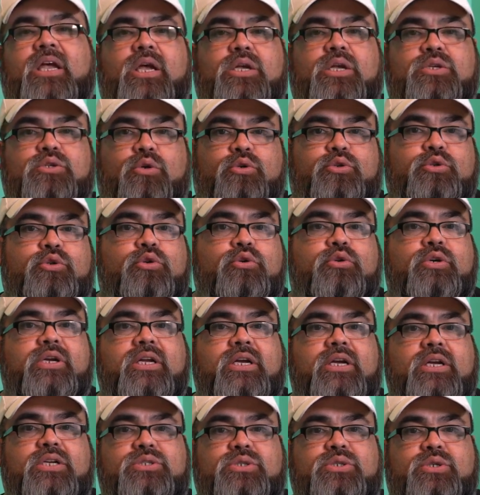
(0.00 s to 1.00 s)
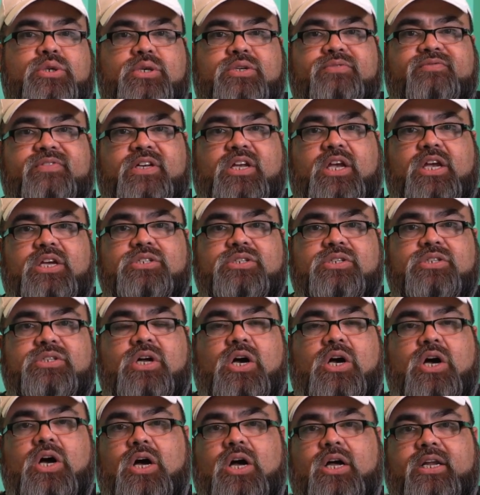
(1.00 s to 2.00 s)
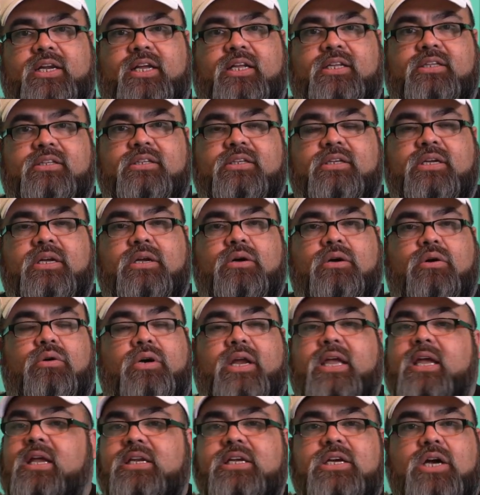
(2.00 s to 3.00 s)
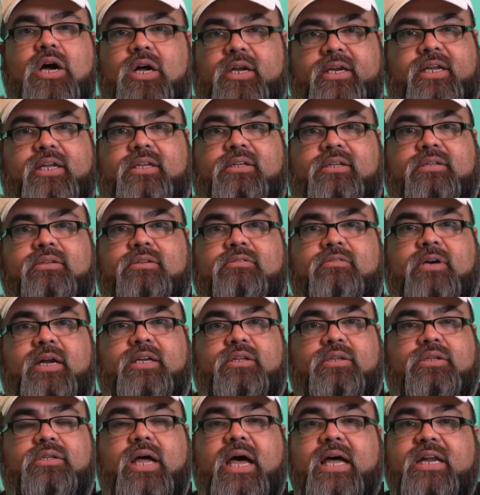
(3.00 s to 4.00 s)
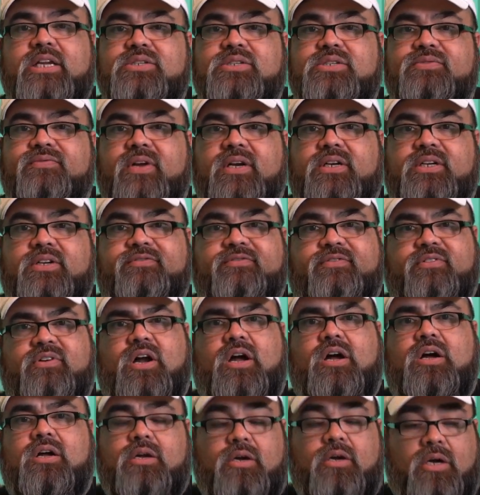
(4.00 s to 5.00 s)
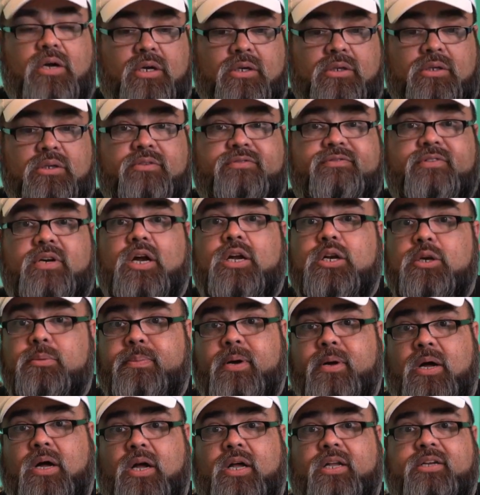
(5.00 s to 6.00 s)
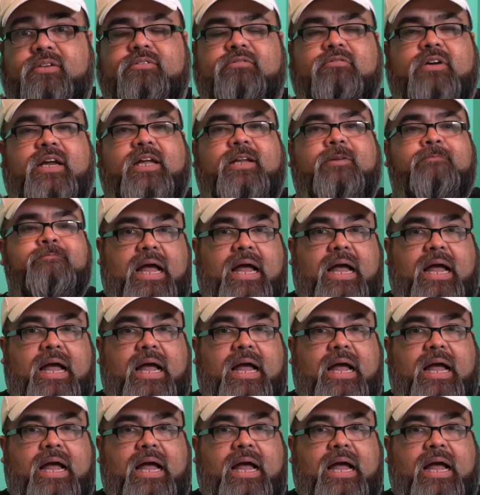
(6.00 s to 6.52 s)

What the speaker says: So during a certification audit or any audit, right, that is very frowned upon, right?